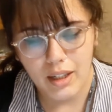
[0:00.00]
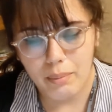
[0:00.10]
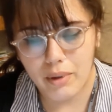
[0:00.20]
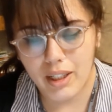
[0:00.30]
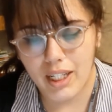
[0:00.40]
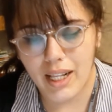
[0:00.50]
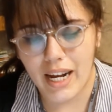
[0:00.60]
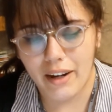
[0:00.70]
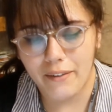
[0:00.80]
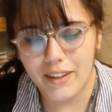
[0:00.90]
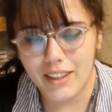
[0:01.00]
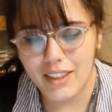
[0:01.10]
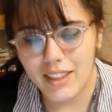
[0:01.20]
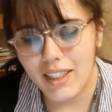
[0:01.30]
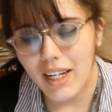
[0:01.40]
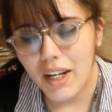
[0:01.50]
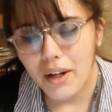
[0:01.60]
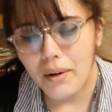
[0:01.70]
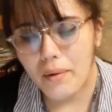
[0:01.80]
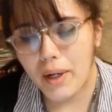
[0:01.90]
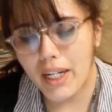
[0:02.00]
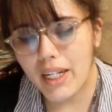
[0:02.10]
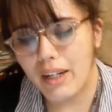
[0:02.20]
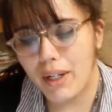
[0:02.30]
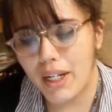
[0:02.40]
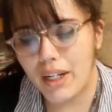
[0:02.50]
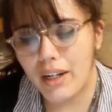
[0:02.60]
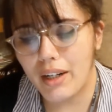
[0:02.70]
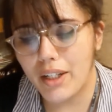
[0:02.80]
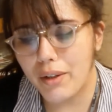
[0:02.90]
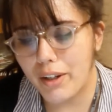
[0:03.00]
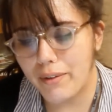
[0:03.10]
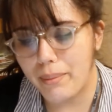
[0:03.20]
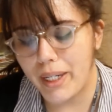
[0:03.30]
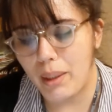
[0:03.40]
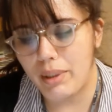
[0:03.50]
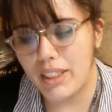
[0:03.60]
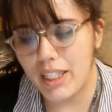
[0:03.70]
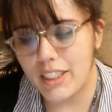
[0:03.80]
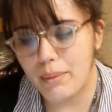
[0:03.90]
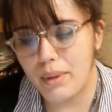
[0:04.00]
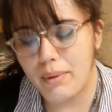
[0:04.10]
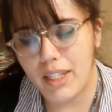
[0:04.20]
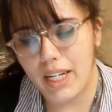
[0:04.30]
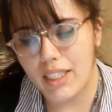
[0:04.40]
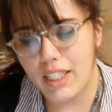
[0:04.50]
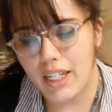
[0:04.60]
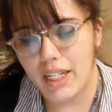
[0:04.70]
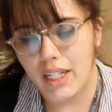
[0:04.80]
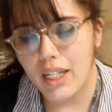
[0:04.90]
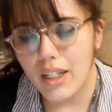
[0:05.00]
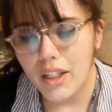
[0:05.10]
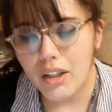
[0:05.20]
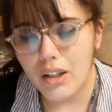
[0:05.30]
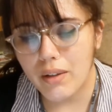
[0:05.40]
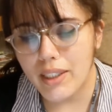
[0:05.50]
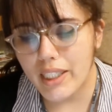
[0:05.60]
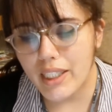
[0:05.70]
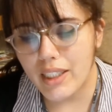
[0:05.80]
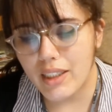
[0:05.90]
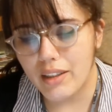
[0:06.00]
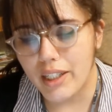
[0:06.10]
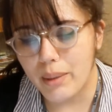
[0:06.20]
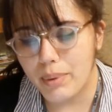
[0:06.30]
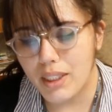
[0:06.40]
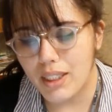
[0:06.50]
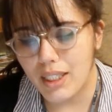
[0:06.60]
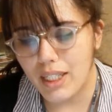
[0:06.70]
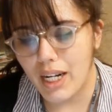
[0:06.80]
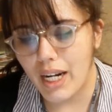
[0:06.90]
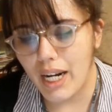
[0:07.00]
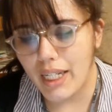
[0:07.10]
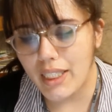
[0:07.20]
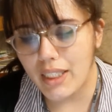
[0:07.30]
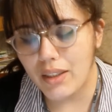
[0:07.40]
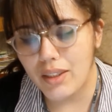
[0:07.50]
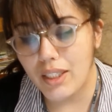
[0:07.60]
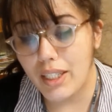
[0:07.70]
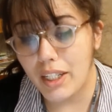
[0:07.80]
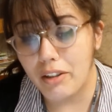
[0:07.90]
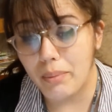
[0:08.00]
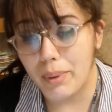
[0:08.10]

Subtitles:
Marilla laughed. What a girl you were for making mistakes in them days, Anne. You're always getting into scrapes. I did used to think you were